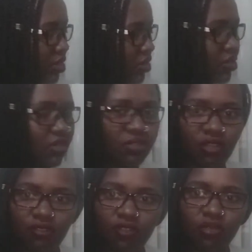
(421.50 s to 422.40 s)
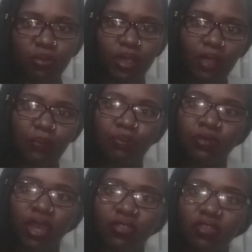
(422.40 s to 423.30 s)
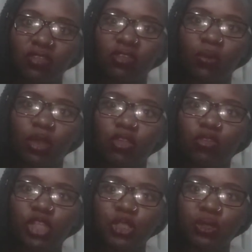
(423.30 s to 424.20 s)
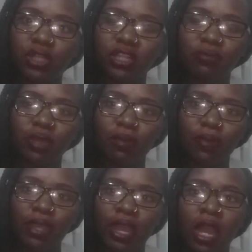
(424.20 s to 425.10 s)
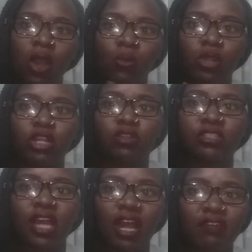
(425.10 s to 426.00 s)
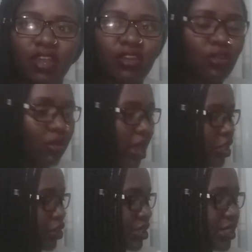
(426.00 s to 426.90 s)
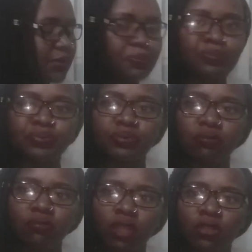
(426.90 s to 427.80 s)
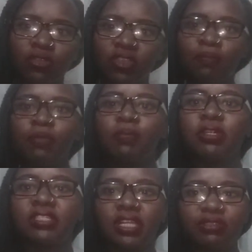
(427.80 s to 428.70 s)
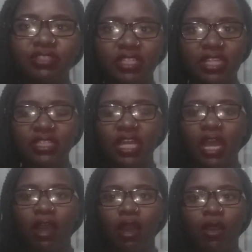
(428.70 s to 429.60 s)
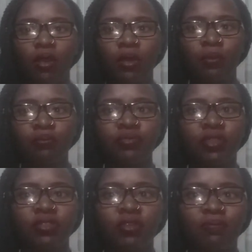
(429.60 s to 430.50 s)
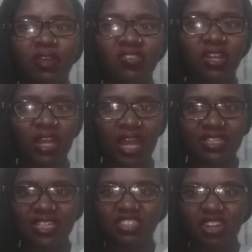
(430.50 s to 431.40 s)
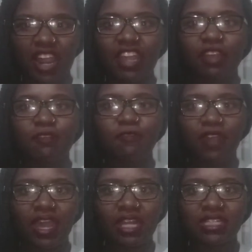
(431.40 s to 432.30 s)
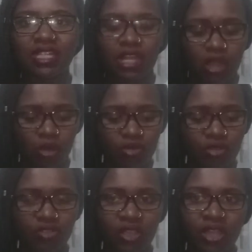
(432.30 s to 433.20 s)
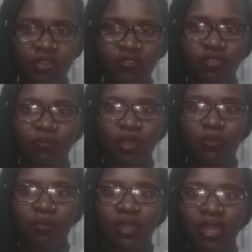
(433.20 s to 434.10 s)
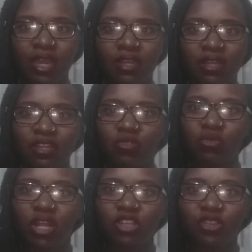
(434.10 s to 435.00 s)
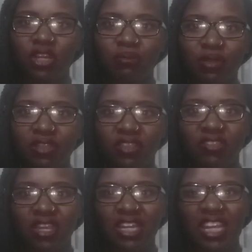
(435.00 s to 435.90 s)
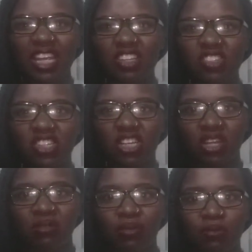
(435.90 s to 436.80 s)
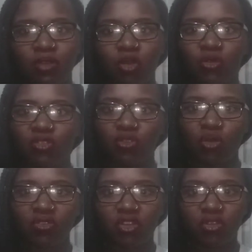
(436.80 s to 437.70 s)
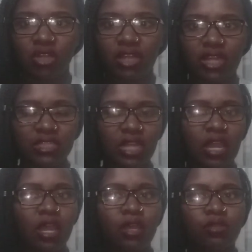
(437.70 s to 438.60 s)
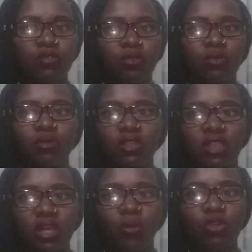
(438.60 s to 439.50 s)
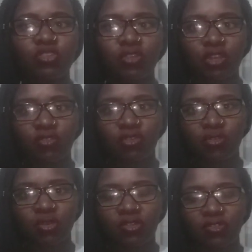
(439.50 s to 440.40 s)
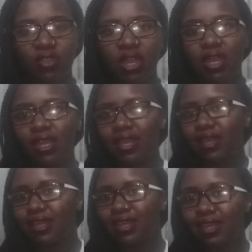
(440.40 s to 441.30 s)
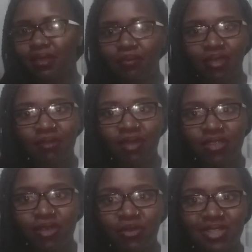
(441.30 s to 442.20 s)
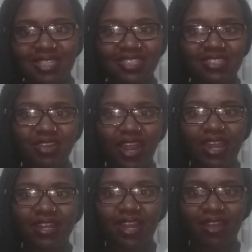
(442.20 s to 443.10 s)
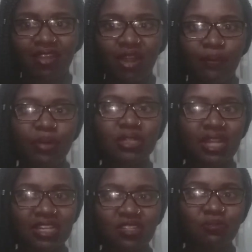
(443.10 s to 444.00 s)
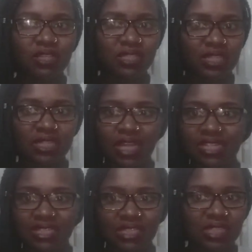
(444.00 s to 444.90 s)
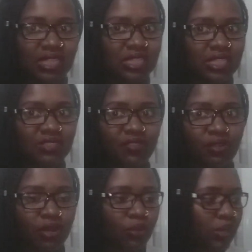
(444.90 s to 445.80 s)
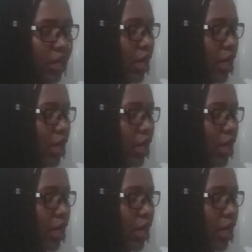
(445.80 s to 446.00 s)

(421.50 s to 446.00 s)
this is the safest way, and this is a way you're sure that the baby will not have any reactions. So some people tend to say that the besan has a drying effect on the skin of the baby, and it could actually make the skin itchy and maybe cause sores and all that. So what you need to know is in motherhood, it's try and error, but 90% attest that this is very good.